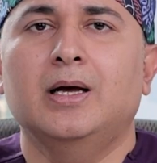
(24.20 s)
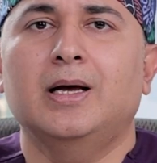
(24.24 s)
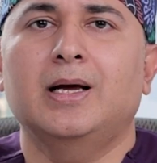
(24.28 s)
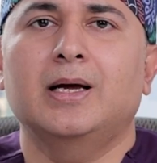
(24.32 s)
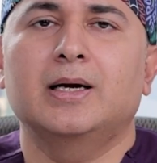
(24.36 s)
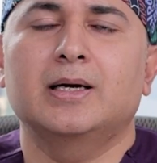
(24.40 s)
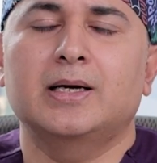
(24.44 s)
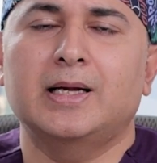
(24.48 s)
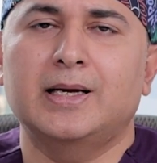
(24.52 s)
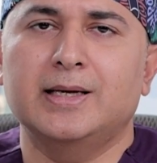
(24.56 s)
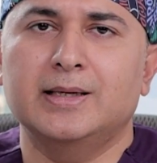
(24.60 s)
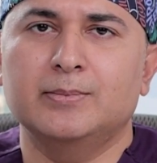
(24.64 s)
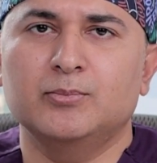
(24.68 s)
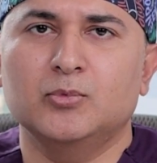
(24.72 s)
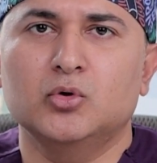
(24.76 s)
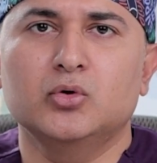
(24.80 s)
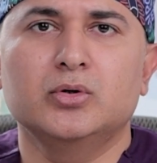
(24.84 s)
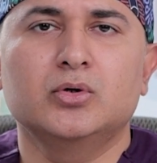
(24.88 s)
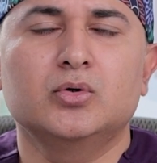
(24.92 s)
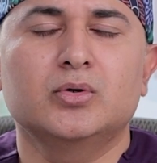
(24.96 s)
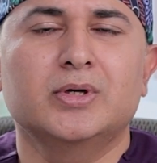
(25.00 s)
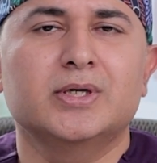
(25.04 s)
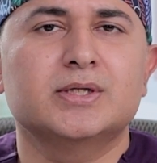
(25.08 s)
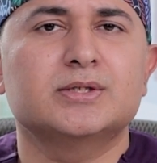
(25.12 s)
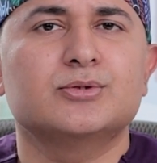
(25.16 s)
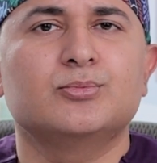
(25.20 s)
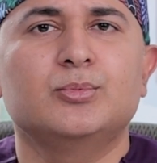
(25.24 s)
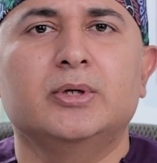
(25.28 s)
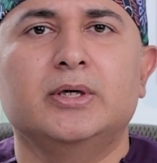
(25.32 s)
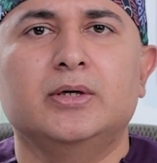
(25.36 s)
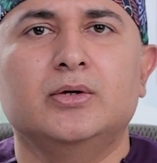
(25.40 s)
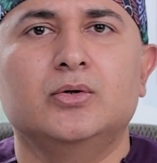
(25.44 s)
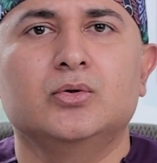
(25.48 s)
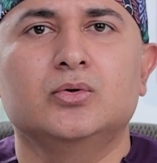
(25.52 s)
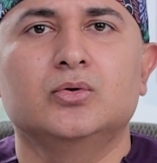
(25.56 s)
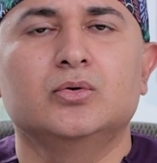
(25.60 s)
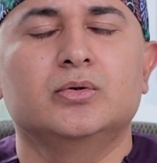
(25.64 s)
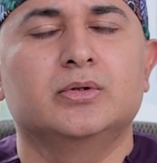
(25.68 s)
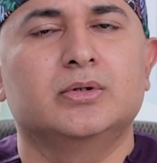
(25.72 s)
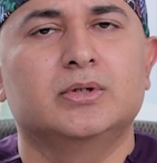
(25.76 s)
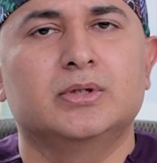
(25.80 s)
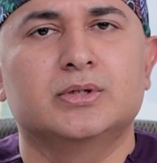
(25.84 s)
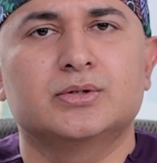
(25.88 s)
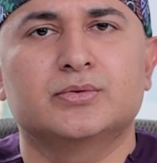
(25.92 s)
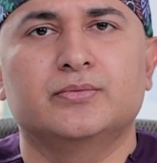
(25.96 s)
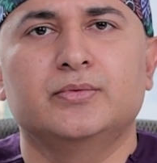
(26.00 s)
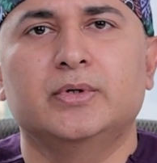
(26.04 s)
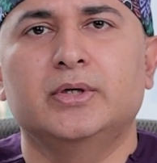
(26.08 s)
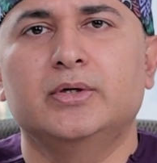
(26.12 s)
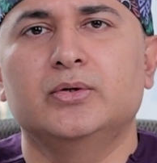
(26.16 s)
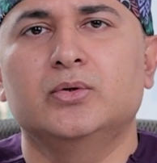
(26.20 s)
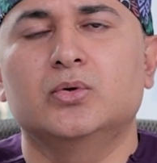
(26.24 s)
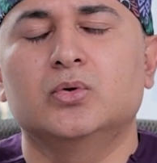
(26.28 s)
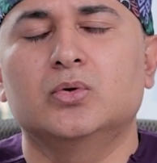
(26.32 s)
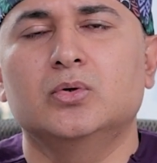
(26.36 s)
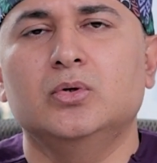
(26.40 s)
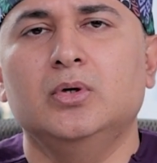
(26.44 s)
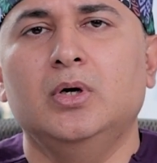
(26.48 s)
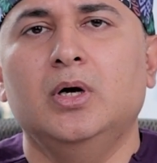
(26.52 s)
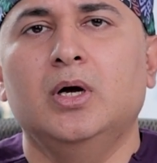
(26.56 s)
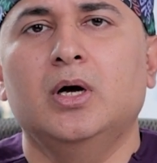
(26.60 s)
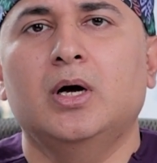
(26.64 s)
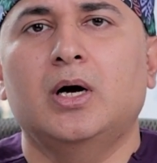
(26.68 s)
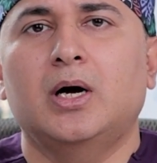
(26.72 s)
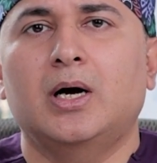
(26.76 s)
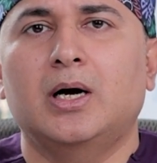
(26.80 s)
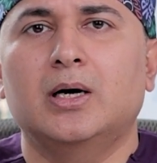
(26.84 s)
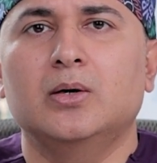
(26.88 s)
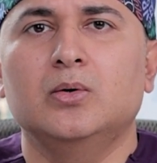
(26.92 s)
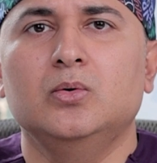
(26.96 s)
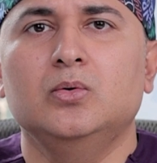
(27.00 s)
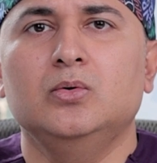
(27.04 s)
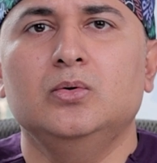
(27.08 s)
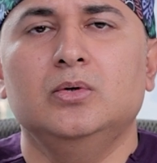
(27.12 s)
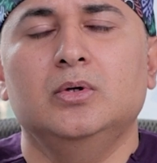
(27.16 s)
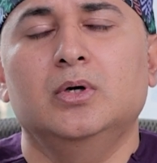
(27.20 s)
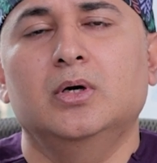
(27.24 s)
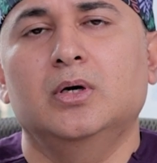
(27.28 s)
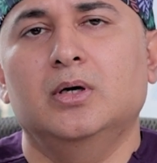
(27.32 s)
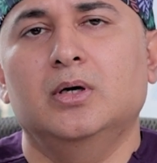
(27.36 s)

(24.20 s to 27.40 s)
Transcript: and I am going to explain to you in this video how